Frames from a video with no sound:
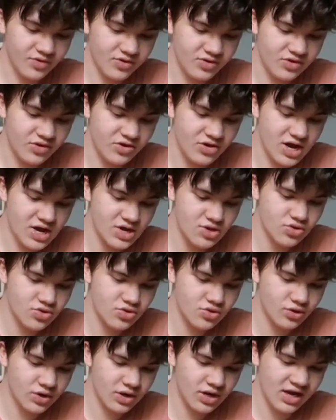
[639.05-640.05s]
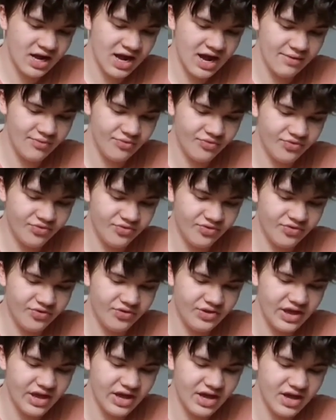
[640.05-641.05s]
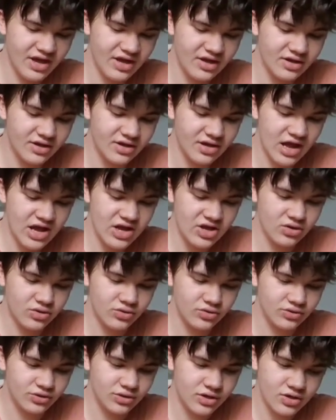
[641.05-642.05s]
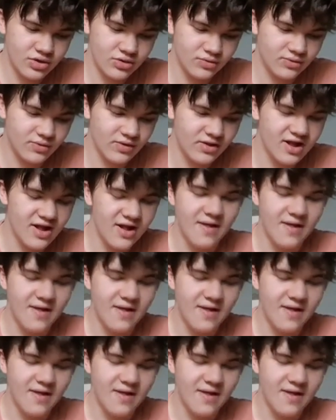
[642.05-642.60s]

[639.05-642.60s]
yesterday, I think. I don't know.